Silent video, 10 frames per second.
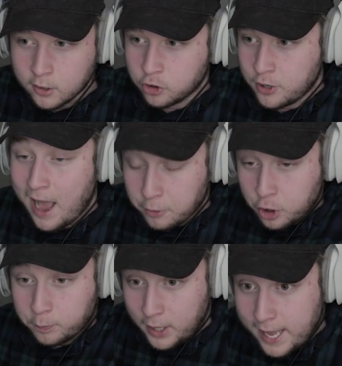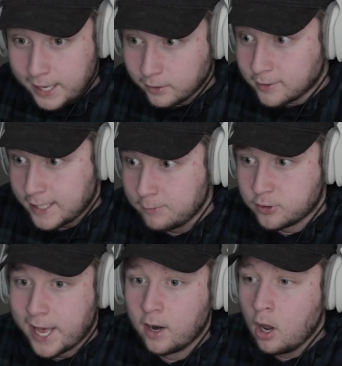Now you're playing the teams
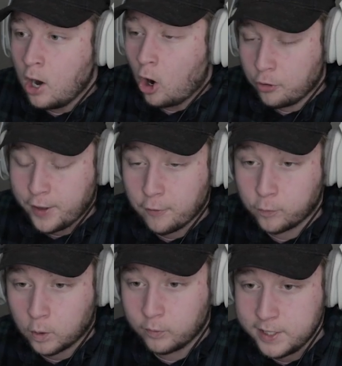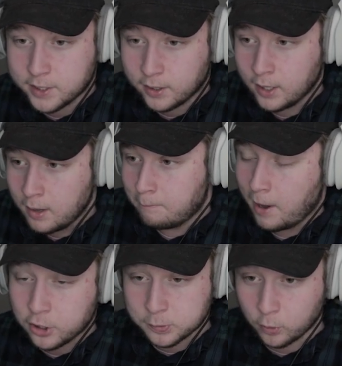that are there for a reason.
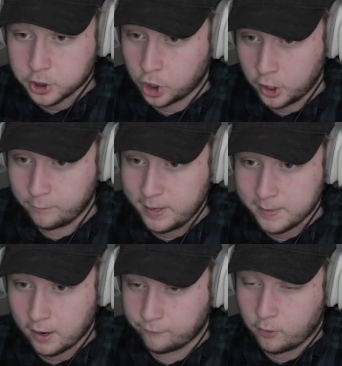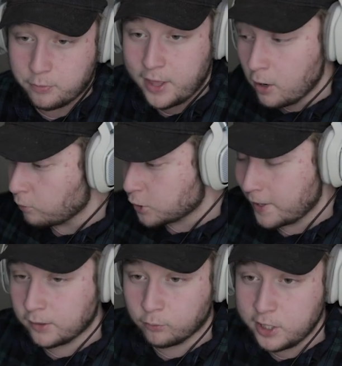Mouse Sports could have been there from their
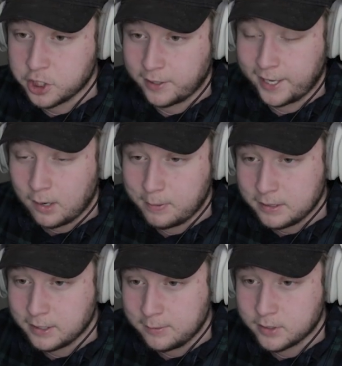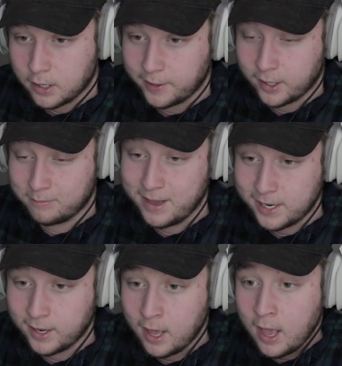respective region. They could have beat the teams there. They could have made
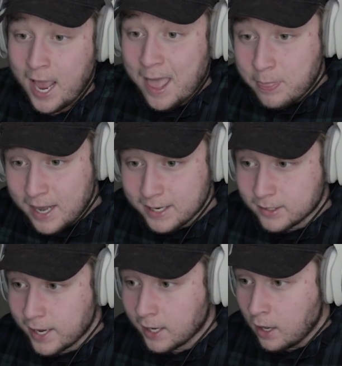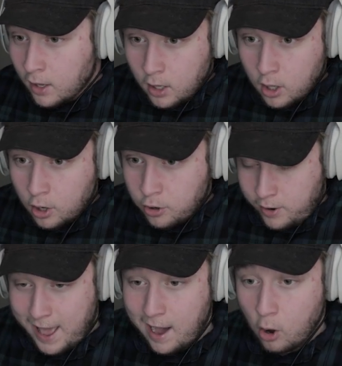it. And then it's like,
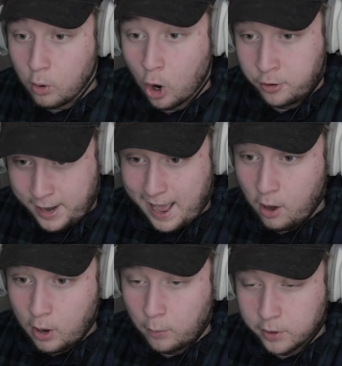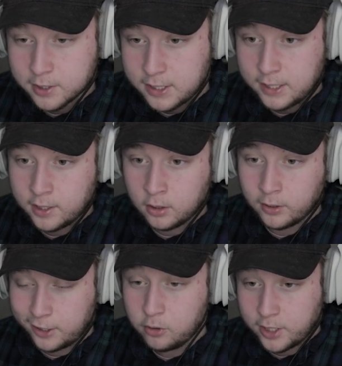now I want to see,
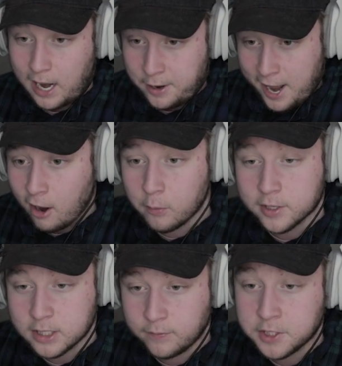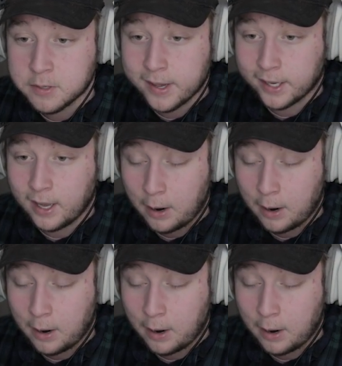like you said, I want to see Vici make it.